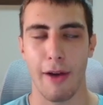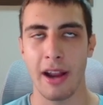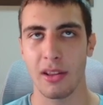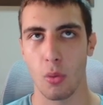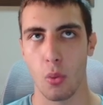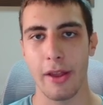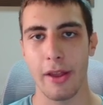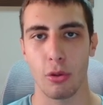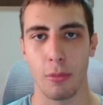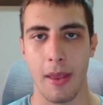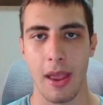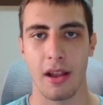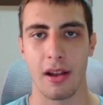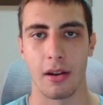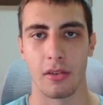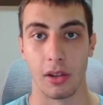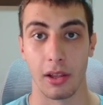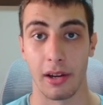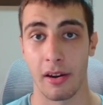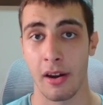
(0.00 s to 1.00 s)
find a way to
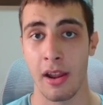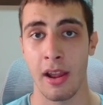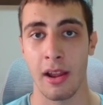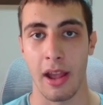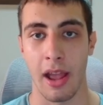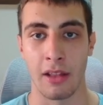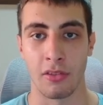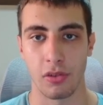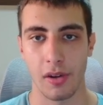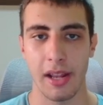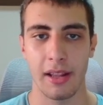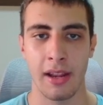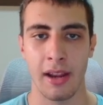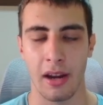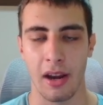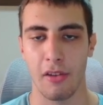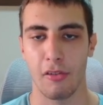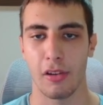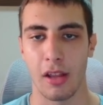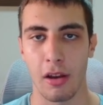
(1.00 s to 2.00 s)
make learning and
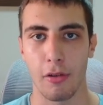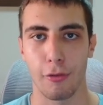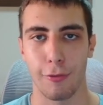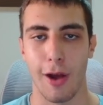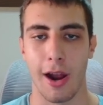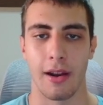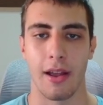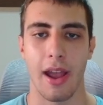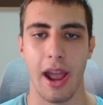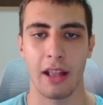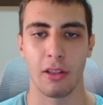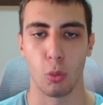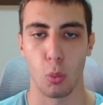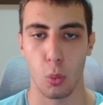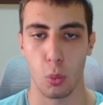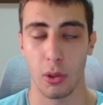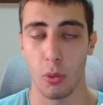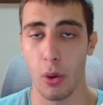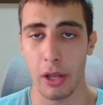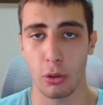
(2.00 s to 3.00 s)
reading and everything fun. And
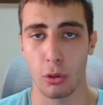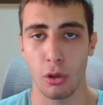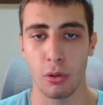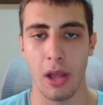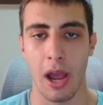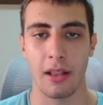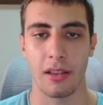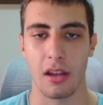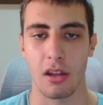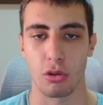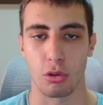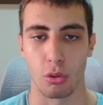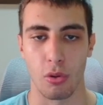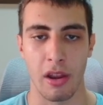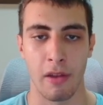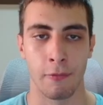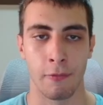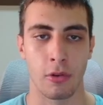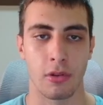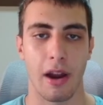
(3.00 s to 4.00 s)
the way to do that is
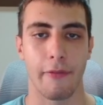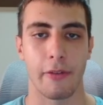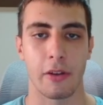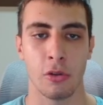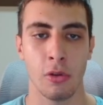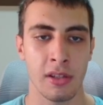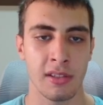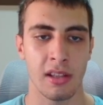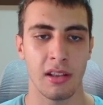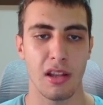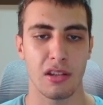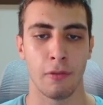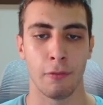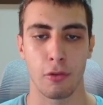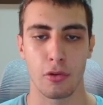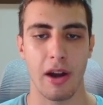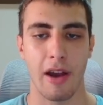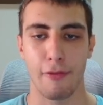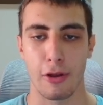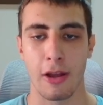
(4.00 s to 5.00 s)
through infographics. You can see this
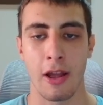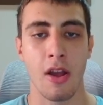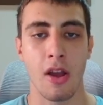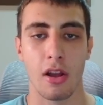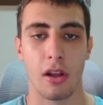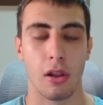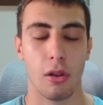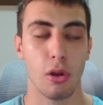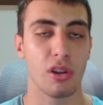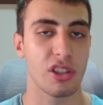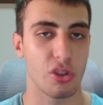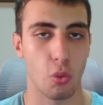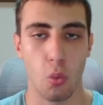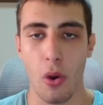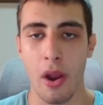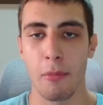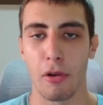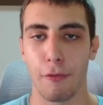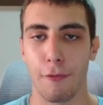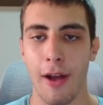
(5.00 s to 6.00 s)
infographic looks
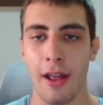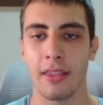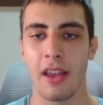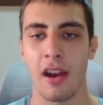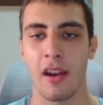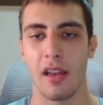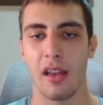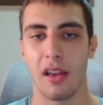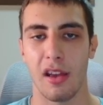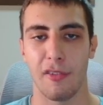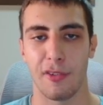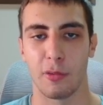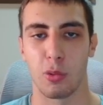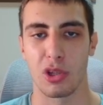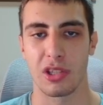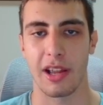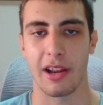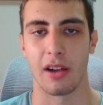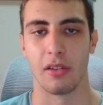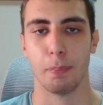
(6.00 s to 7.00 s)
way more fun than if it
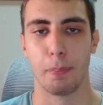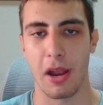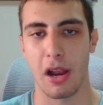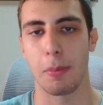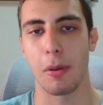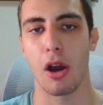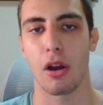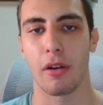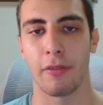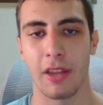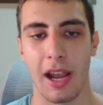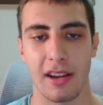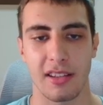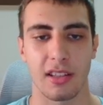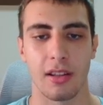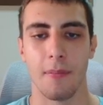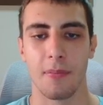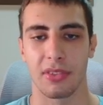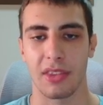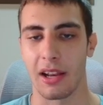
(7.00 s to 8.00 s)
was like a big block of
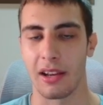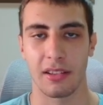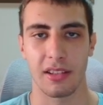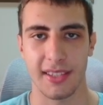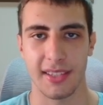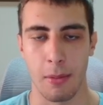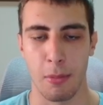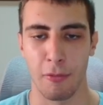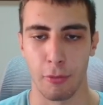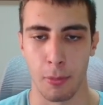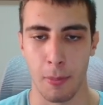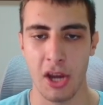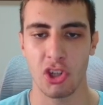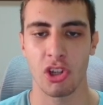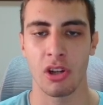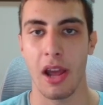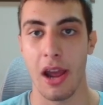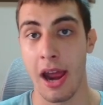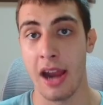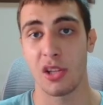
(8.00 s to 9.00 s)
text telling the same
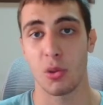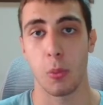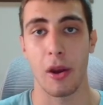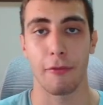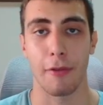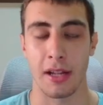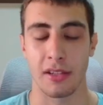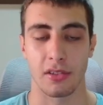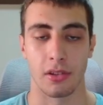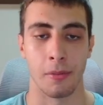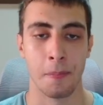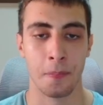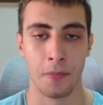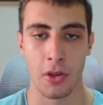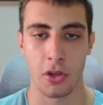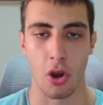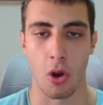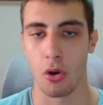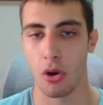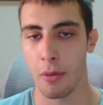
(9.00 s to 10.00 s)
information, and it's way faster.
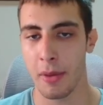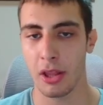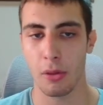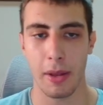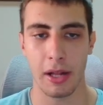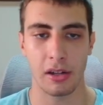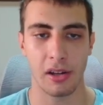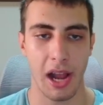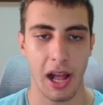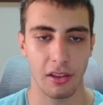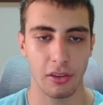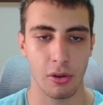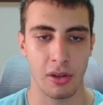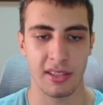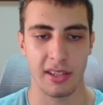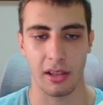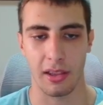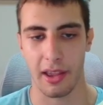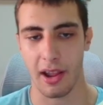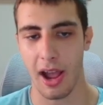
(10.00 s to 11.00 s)
So commit to better health, you
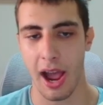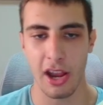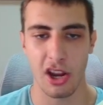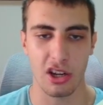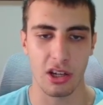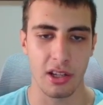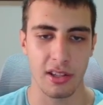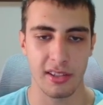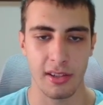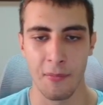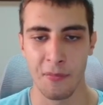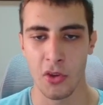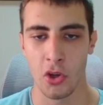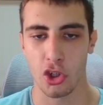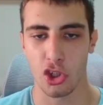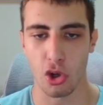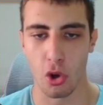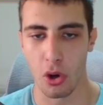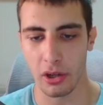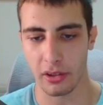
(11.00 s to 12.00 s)
can see like icons,
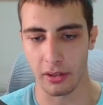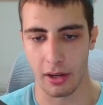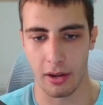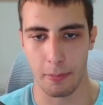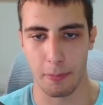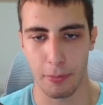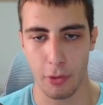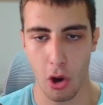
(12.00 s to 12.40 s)
short